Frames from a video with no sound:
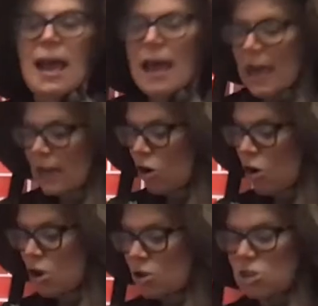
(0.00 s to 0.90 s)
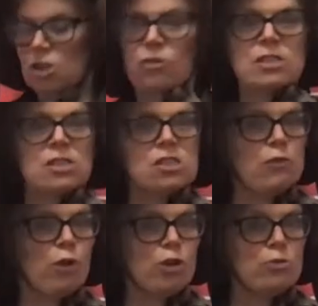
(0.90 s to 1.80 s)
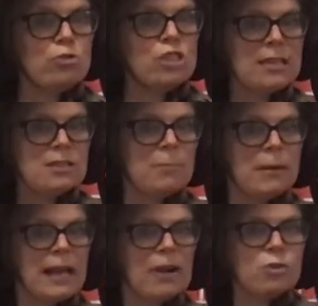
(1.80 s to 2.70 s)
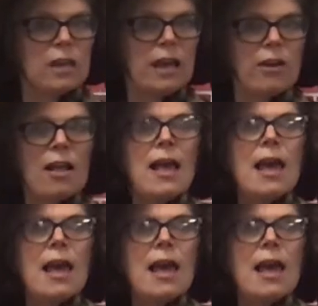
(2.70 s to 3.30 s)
And also, this is for you gentlemen out there,